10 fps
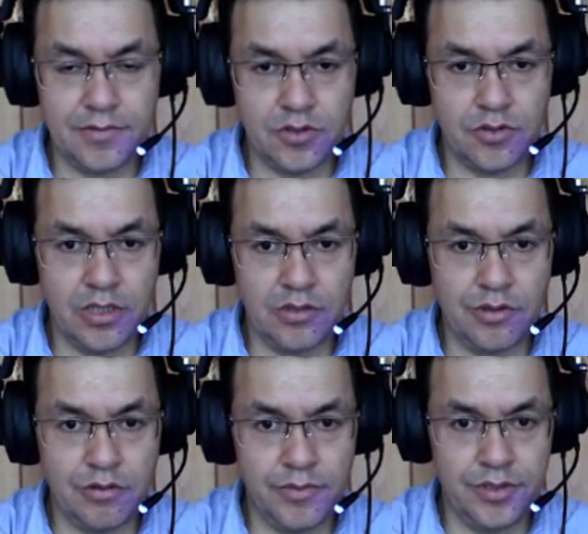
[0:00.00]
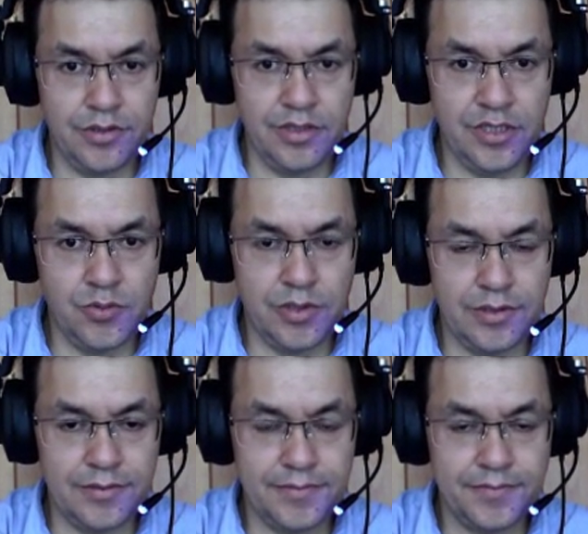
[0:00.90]
So I recommend you this one.
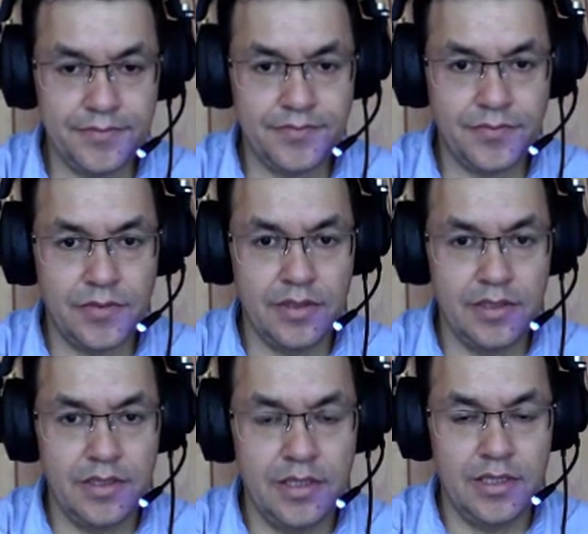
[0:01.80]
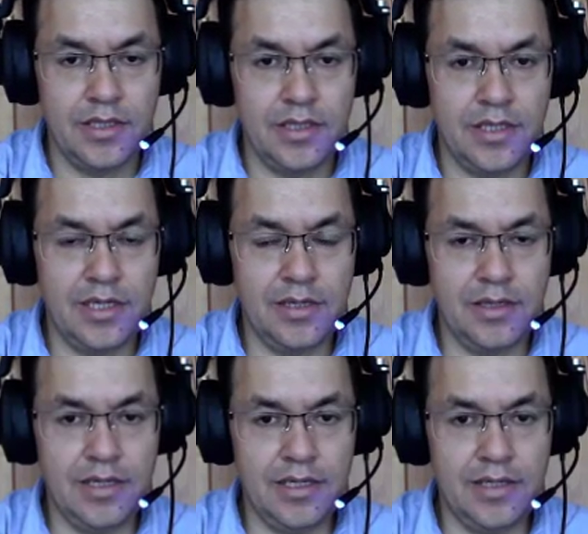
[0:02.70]

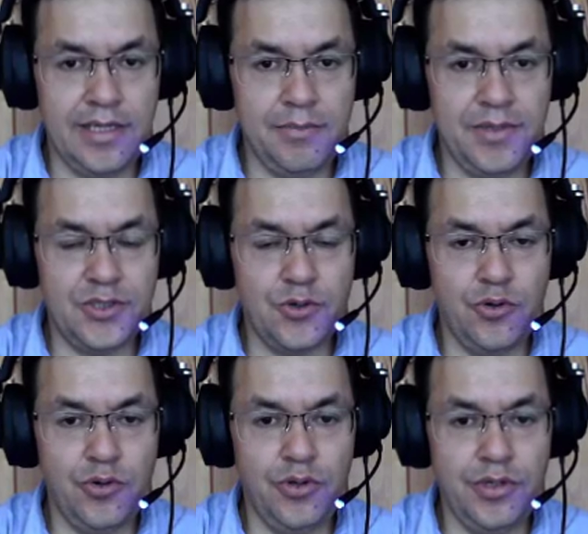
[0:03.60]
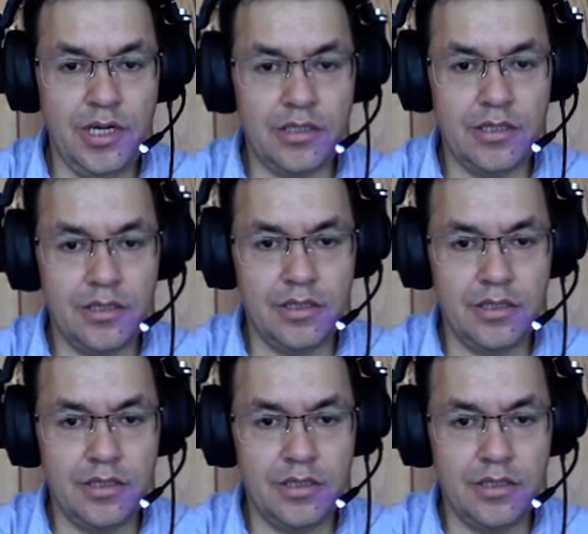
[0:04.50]
The theme is who, not.